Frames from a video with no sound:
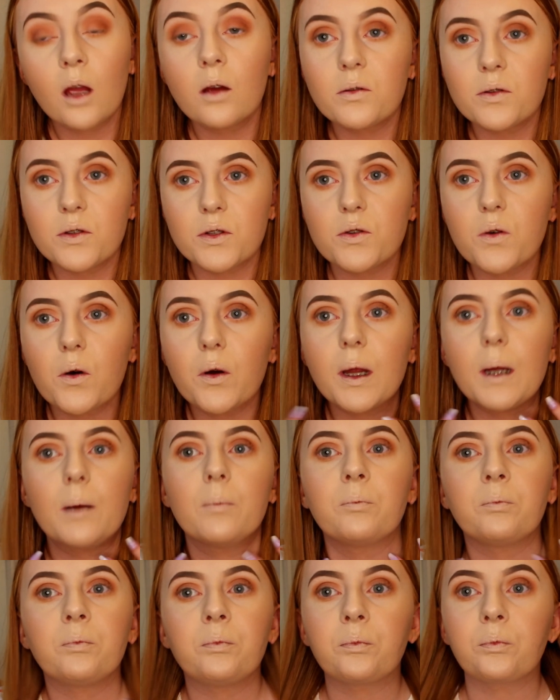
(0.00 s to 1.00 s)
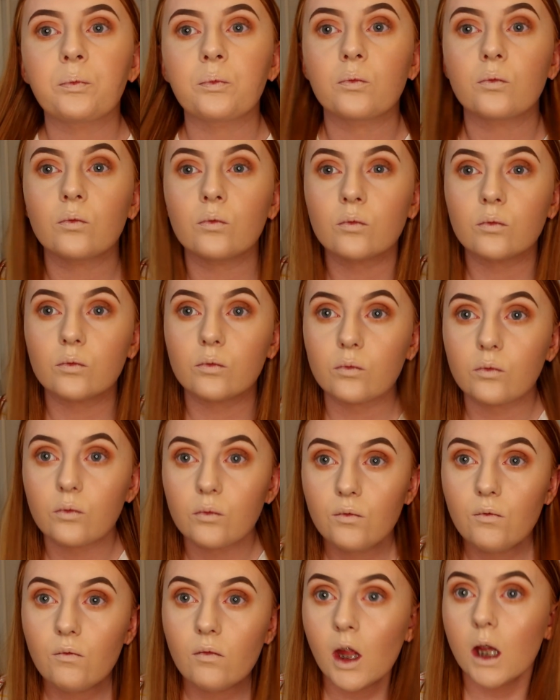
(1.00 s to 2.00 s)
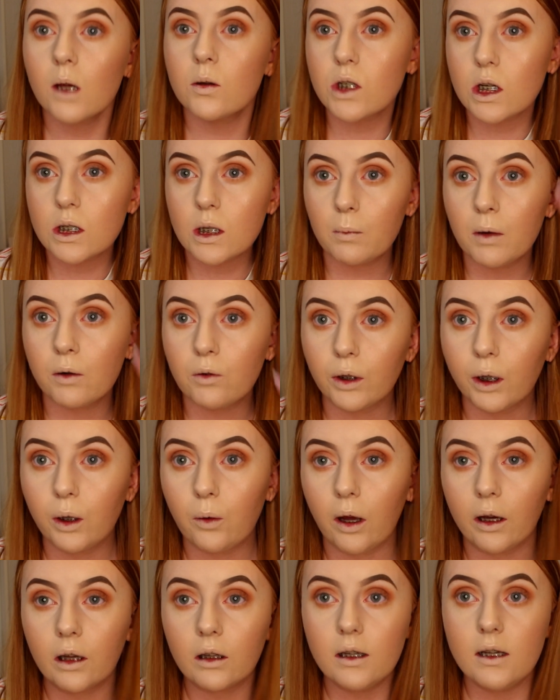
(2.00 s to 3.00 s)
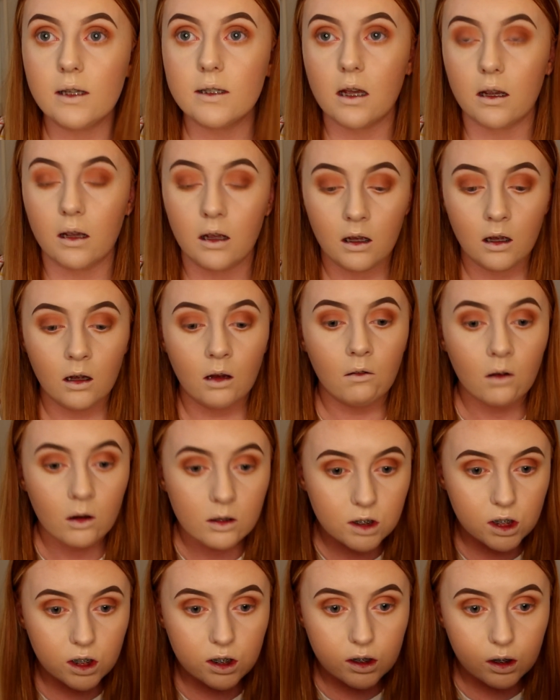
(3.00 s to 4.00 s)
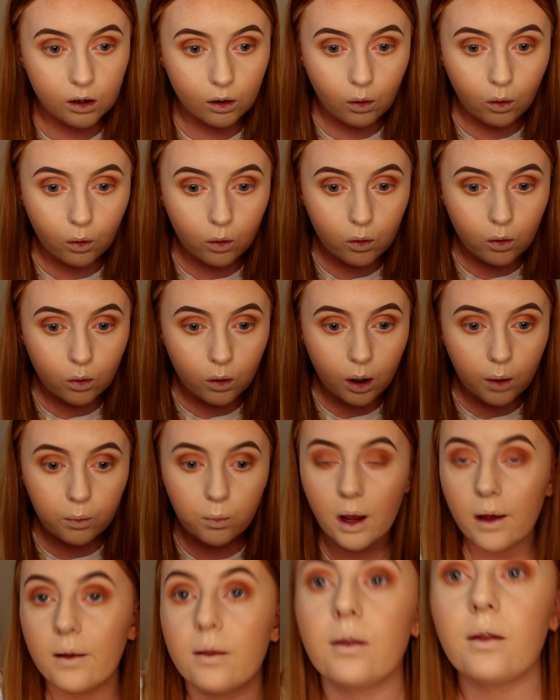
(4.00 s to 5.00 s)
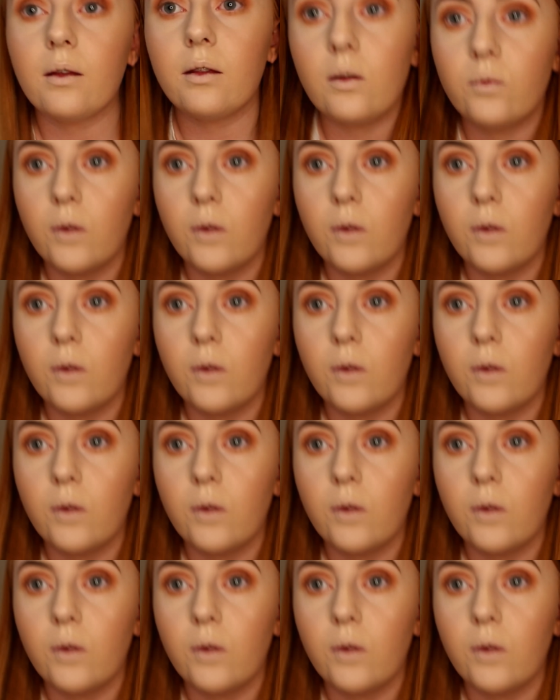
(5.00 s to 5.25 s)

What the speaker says: sorry. It's just something really quick and easy, just to go with the